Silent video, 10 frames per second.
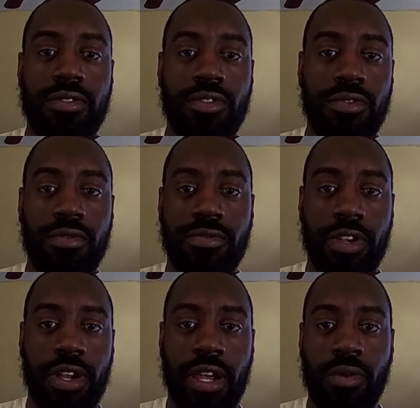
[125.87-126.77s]
to
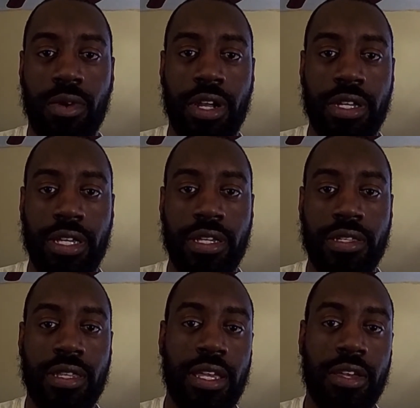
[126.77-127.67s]
figure out where it is
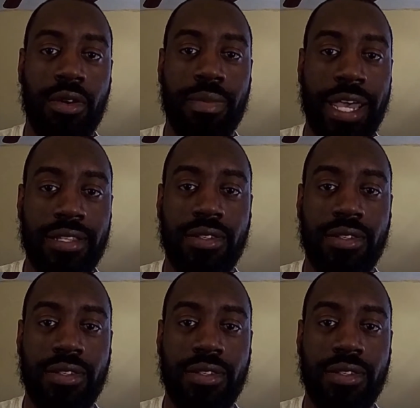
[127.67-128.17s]
and then go back